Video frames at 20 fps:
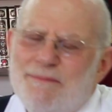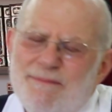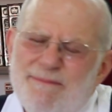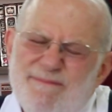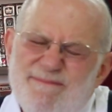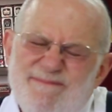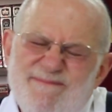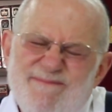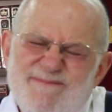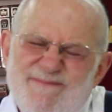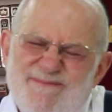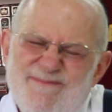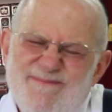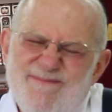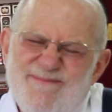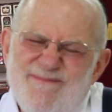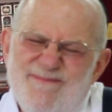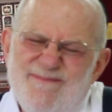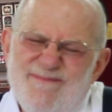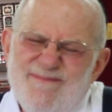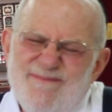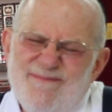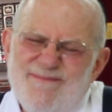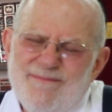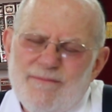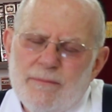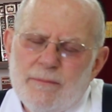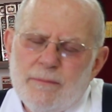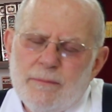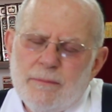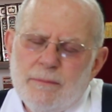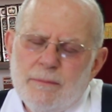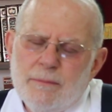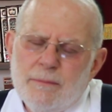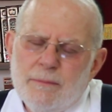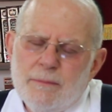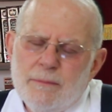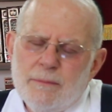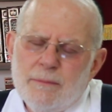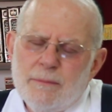
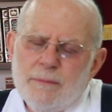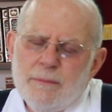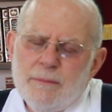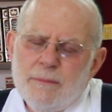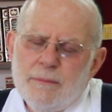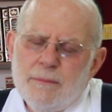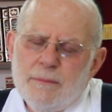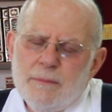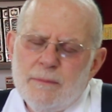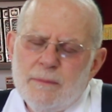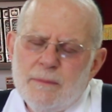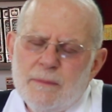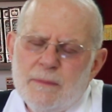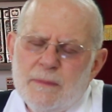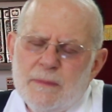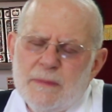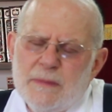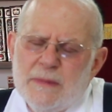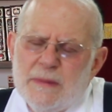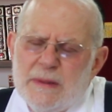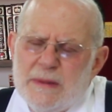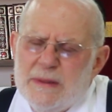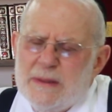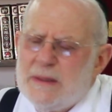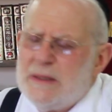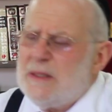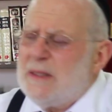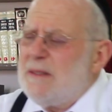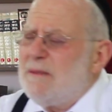Nothing is said.